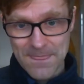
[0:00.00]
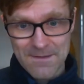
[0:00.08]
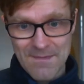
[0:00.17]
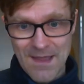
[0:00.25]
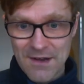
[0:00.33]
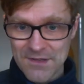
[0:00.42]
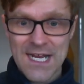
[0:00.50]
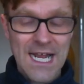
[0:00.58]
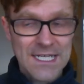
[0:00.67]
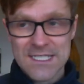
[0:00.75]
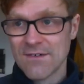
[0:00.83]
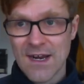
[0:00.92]
How do you
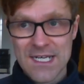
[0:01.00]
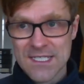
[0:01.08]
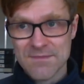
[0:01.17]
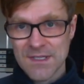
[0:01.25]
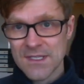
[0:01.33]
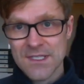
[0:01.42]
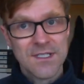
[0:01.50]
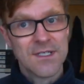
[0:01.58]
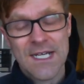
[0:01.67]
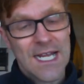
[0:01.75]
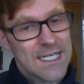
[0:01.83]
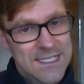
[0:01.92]
categorize something that's
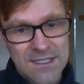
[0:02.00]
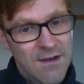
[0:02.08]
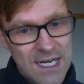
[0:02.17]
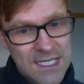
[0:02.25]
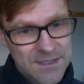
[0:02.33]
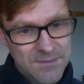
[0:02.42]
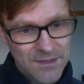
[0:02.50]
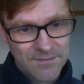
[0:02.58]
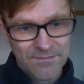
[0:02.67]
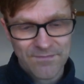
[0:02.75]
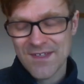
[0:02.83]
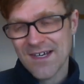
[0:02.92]
uncategorizable?
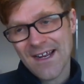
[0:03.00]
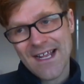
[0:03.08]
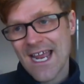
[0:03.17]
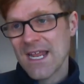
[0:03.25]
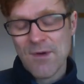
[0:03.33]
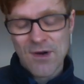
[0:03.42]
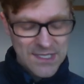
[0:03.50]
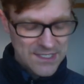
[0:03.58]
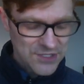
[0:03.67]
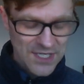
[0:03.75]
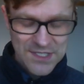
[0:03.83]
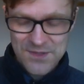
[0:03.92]
Like anybody that's
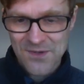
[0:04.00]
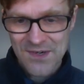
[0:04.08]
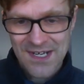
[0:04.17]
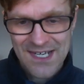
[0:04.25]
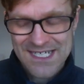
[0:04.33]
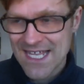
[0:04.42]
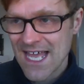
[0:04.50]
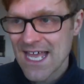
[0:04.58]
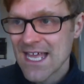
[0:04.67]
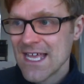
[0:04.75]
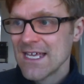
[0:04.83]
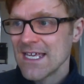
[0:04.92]
tried to organize their
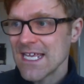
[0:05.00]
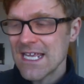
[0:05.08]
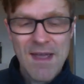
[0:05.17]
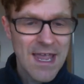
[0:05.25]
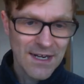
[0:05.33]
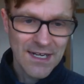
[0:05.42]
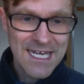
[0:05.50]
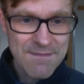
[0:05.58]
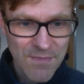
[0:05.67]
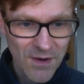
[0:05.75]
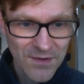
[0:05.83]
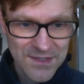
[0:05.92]
email
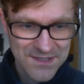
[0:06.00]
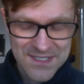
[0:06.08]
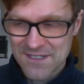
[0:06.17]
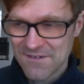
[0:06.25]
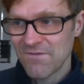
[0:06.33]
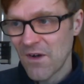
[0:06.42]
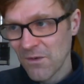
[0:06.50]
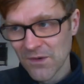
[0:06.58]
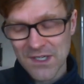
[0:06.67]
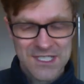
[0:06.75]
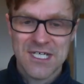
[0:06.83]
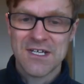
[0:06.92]
inboxes into
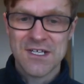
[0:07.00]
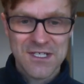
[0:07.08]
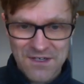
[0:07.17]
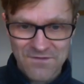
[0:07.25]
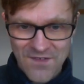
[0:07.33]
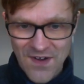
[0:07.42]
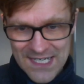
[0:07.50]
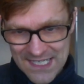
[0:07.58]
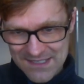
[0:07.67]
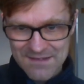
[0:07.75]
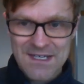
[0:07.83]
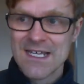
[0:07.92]
folders, you soon find
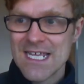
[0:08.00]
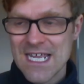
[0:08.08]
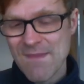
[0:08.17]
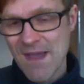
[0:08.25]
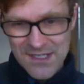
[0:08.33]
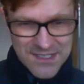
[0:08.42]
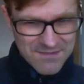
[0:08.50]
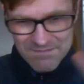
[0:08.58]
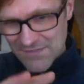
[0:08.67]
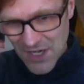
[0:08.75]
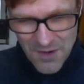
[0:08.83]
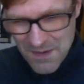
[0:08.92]
there's emails
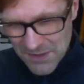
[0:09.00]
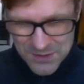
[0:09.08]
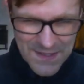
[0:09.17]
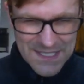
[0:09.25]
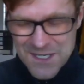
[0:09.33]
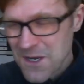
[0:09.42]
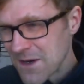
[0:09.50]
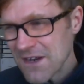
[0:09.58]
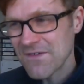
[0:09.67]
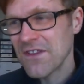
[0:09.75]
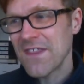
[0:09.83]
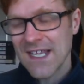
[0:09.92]
that go in between two
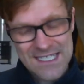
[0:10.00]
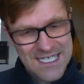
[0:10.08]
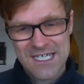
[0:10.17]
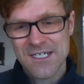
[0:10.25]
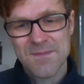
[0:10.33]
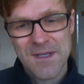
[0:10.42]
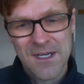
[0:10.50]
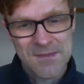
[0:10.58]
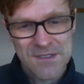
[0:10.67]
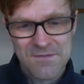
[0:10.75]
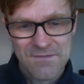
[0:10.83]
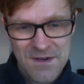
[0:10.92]
different things and it just becomes
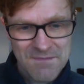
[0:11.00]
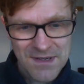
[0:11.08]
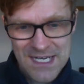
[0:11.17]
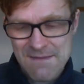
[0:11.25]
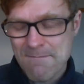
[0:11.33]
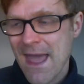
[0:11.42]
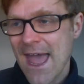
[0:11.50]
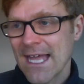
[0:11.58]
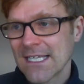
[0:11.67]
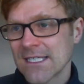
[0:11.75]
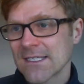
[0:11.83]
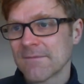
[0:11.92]
a complete
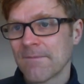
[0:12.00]
mess.